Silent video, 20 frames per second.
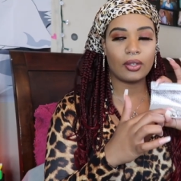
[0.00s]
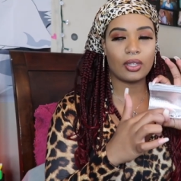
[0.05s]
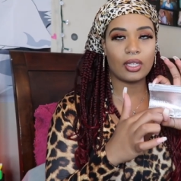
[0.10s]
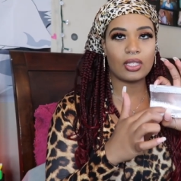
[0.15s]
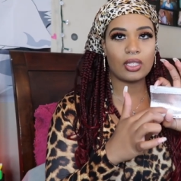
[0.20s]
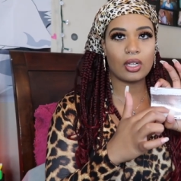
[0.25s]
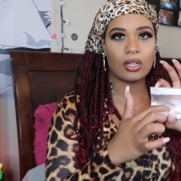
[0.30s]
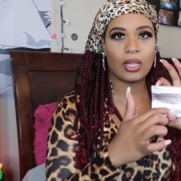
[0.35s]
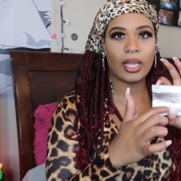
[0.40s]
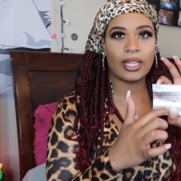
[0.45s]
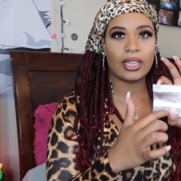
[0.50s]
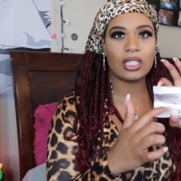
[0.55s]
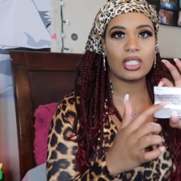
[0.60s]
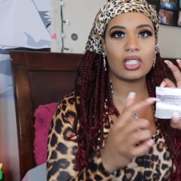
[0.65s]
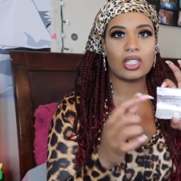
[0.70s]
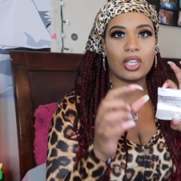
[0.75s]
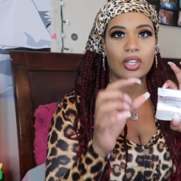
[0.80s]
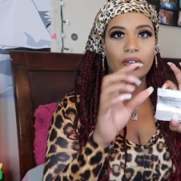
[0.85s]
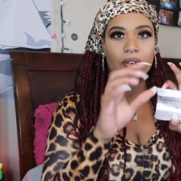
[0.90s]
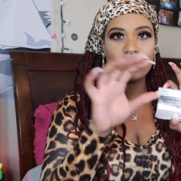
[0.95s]
These are like the
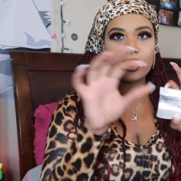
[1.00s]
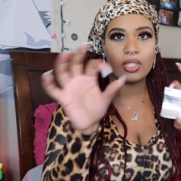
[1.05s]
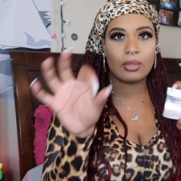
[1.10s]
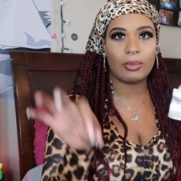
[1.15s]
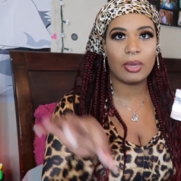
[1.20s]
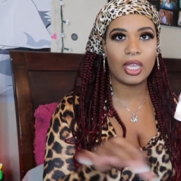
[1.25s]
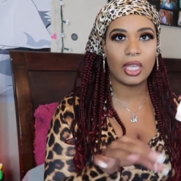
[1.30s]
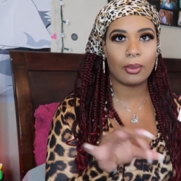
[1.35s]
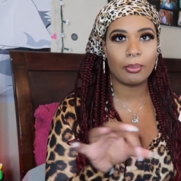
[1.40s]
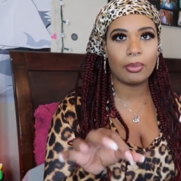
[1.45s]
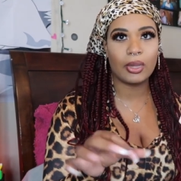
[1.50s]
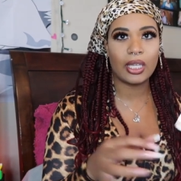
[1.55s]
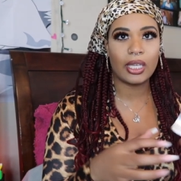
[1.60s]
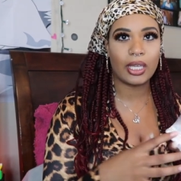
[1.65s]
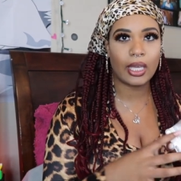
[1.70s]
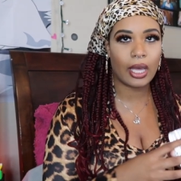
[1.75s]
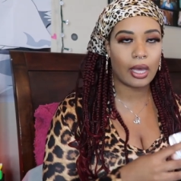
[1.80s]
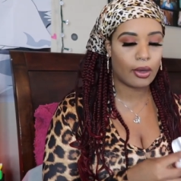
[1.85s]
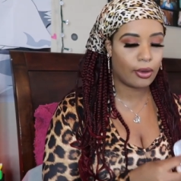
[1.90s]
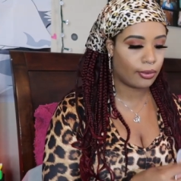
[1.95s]
stickers to make it
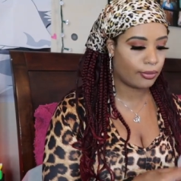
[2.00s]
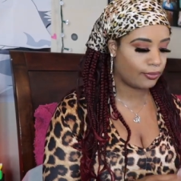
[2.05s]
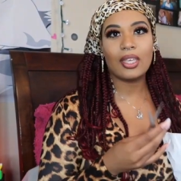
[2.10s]
bling out.